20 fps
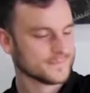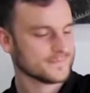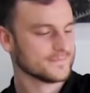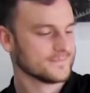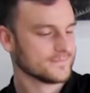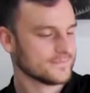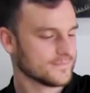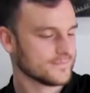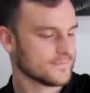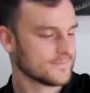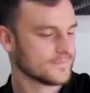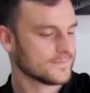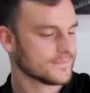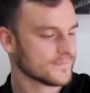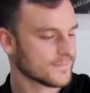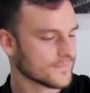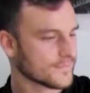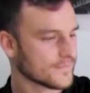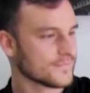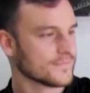
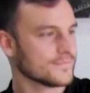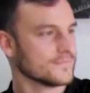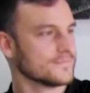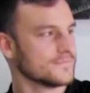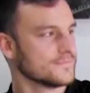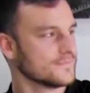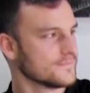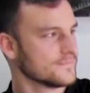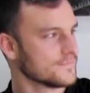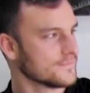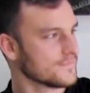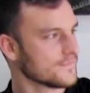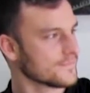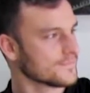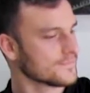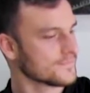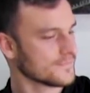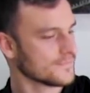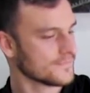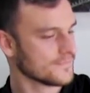
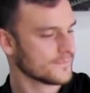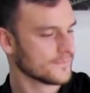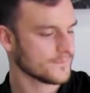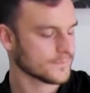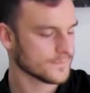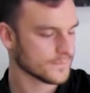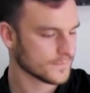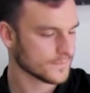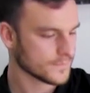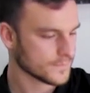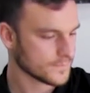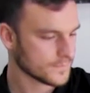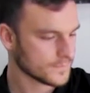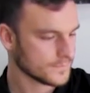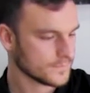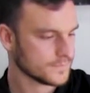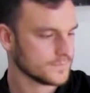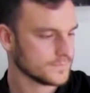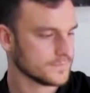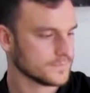(silent)